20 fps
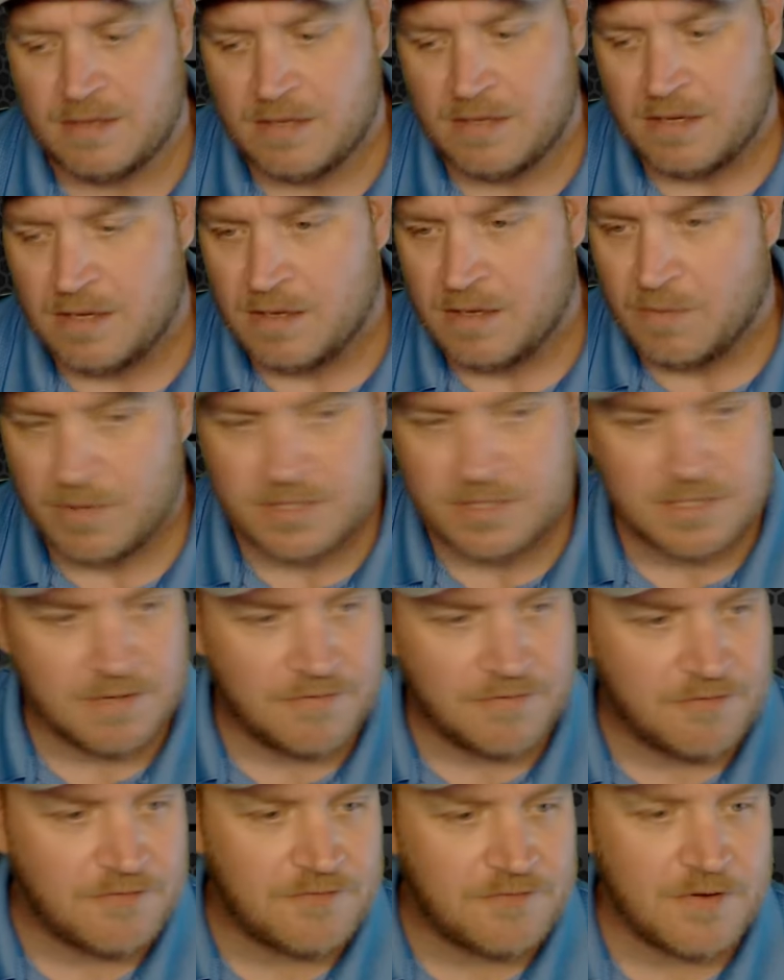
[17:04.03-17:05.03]
what's the
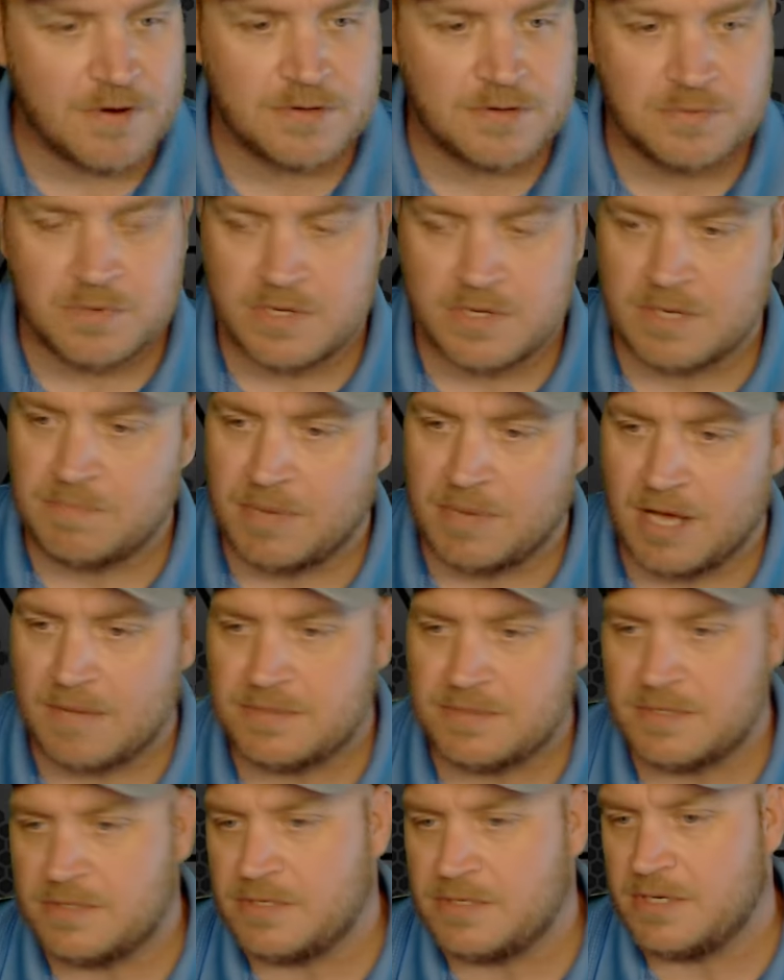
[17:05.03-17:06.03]
first one that pops
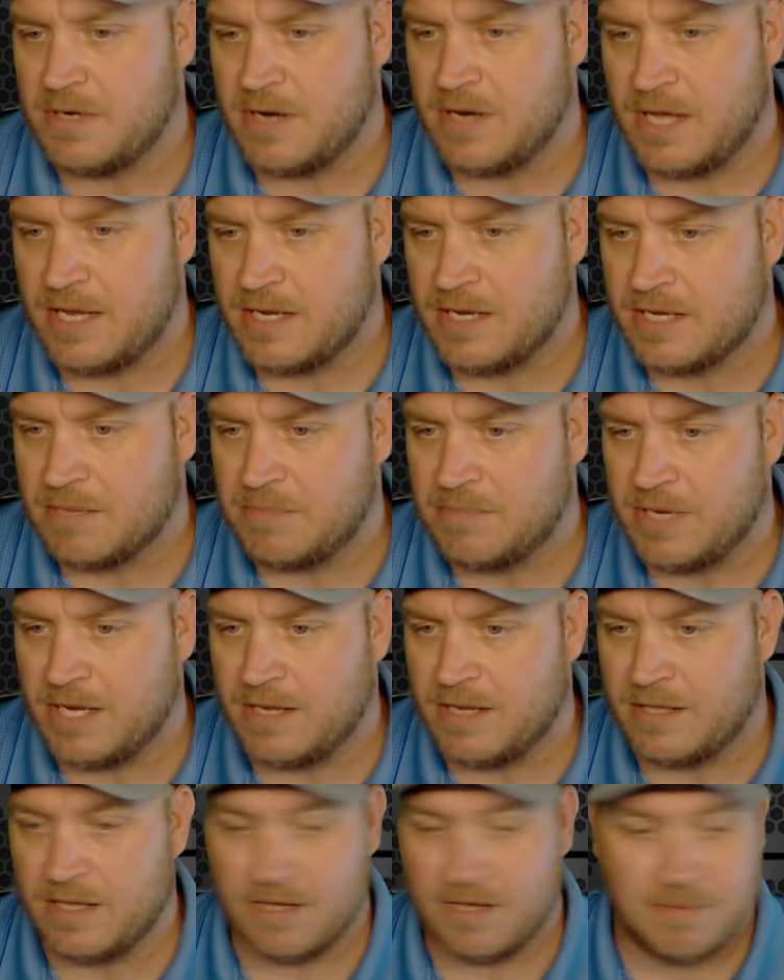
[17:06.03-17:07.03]
into your head? It could be
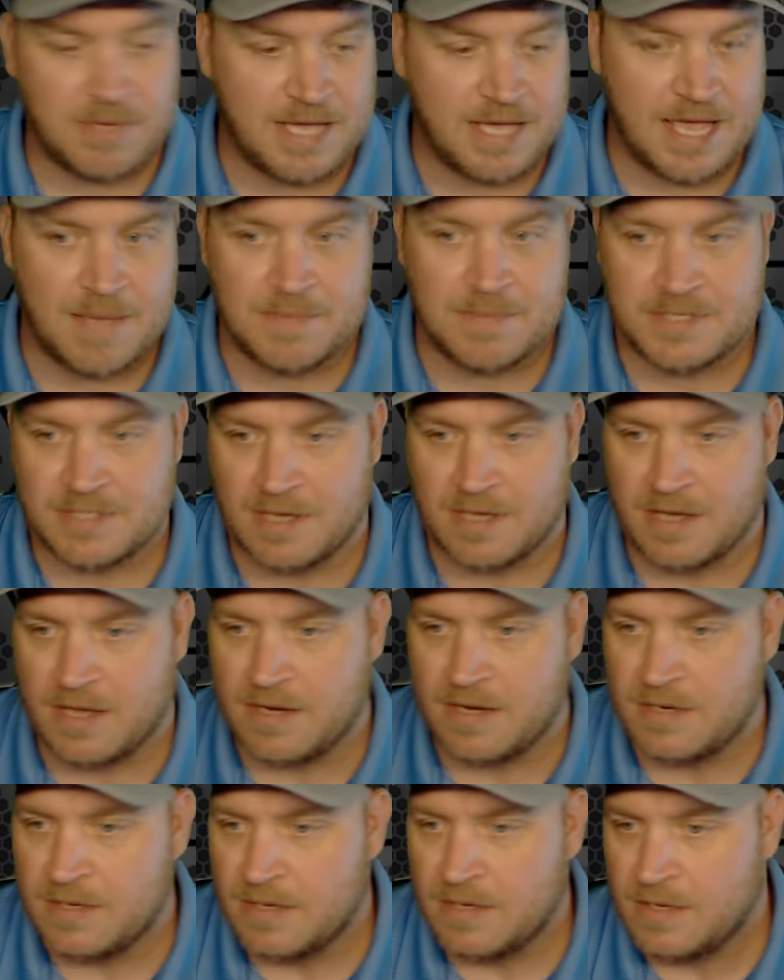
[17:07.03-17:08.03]
anything. It could be Amazon,
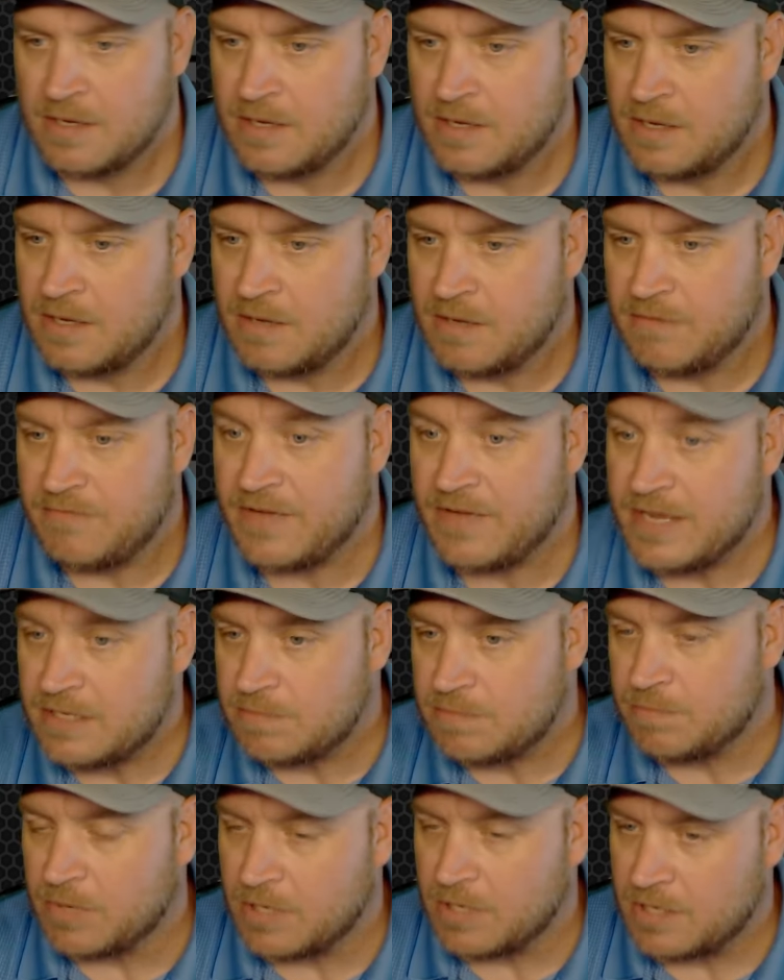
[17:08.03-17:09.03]

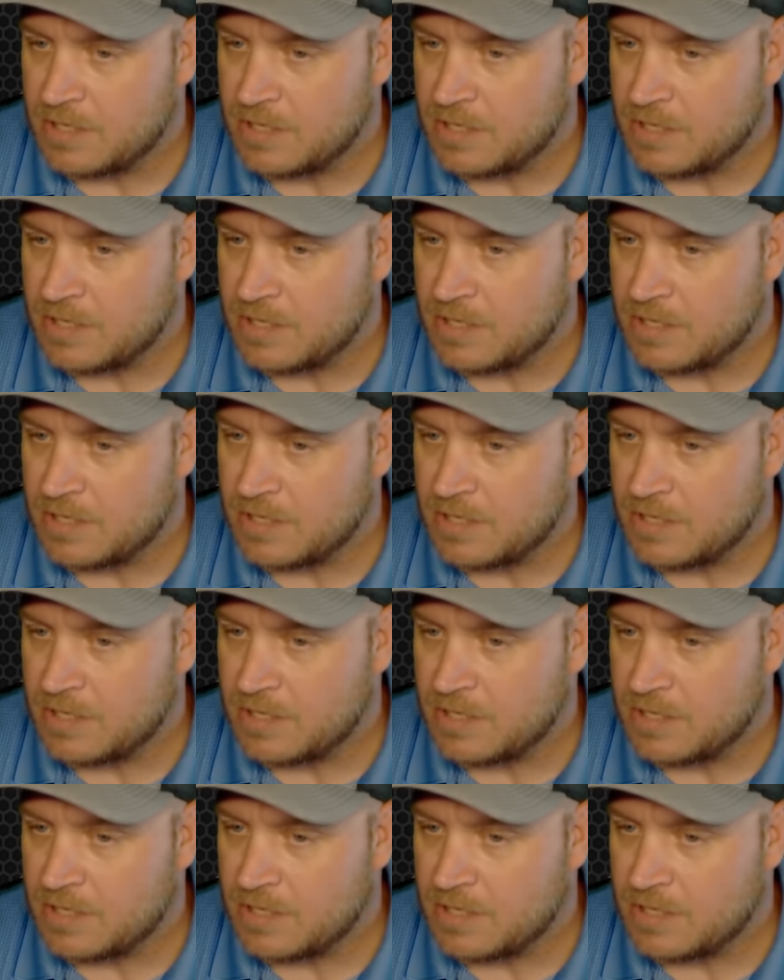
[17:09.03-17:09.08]
Facebook.